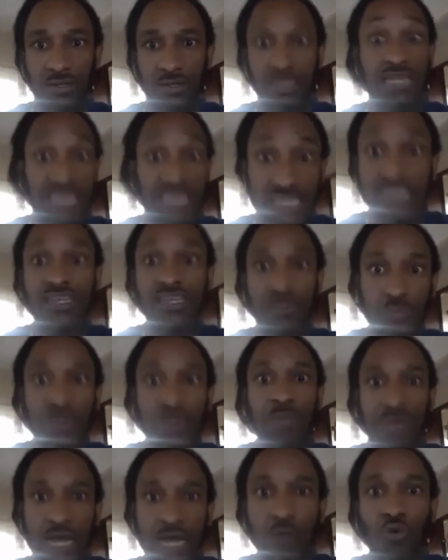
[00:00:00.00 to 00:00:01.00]
These are the
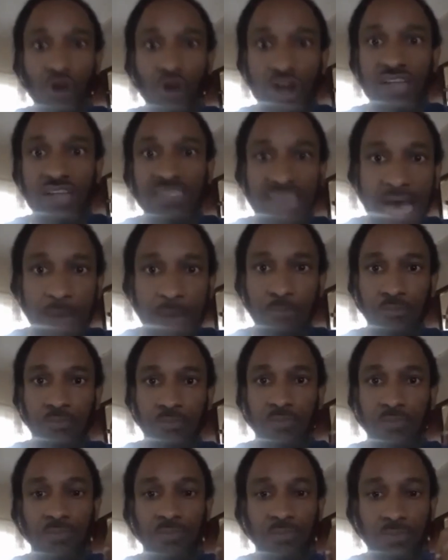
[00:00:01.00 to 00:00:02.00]
people that were on top.
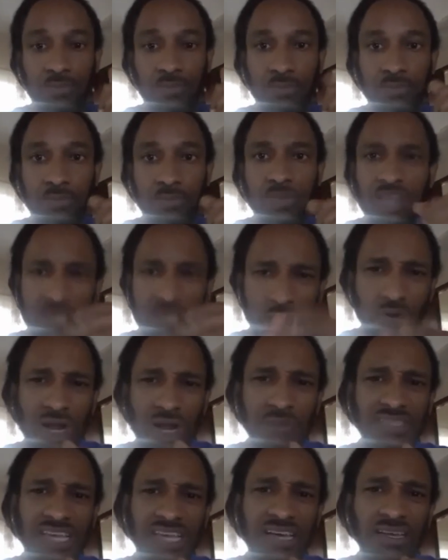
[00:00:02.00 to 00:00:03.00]
You get what
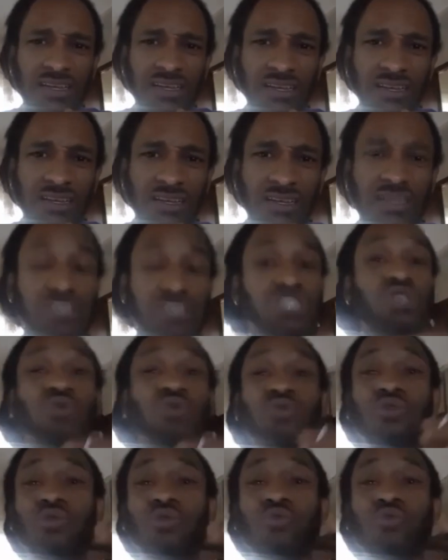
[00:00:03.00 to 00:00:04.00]
I'm saying?
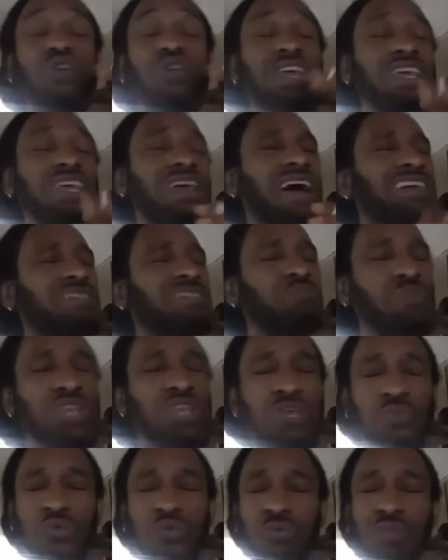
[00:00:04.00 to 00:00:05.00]
So we as
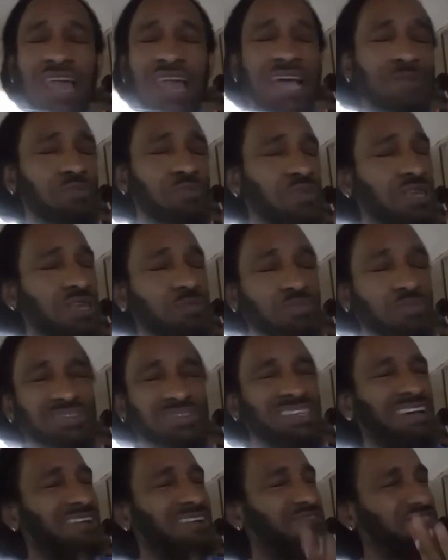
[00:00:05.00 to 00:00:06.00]
people, black people,
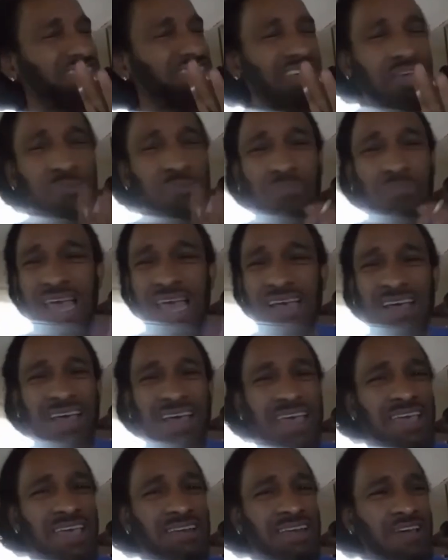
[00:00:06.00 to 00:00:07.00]
sorry for saying black, I
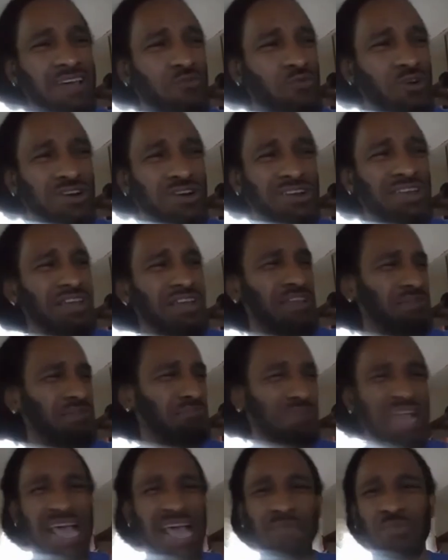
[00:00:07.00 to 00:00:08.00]
hate that word.
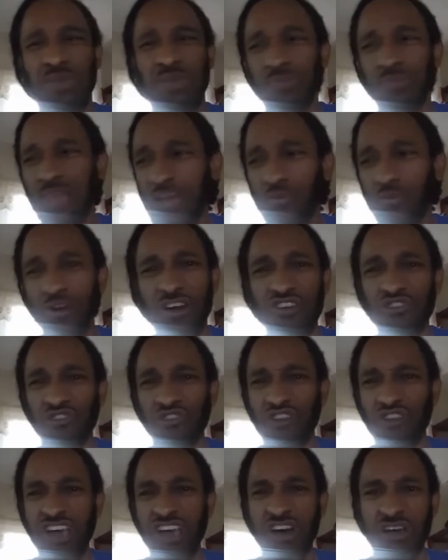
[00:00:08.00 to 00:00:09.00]
Black people, like we're a
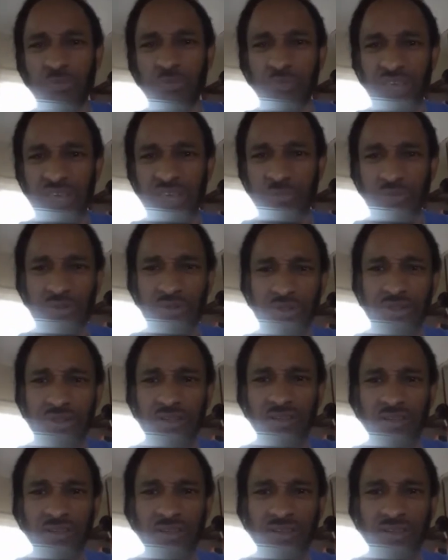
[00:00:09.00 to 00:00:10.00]
crayon people.
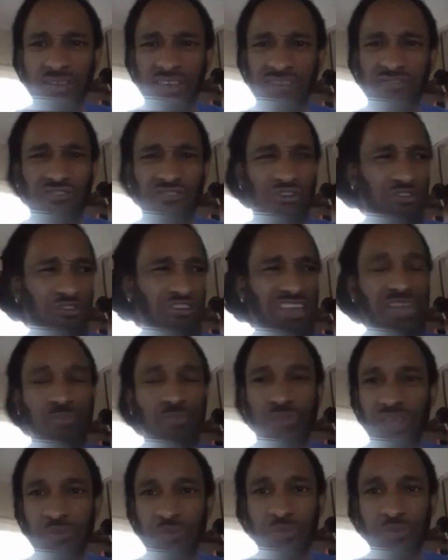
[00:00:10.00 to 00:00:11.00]
You know, green
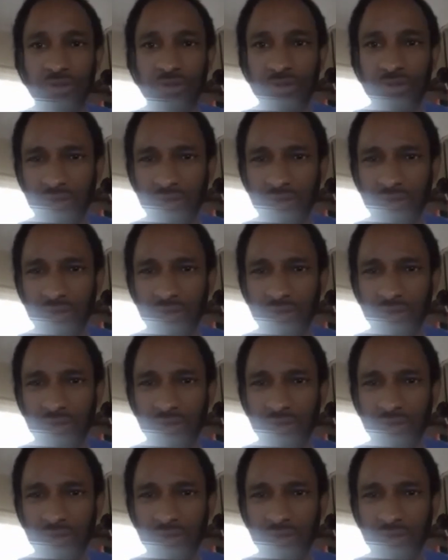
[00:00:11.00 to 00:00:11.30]
people.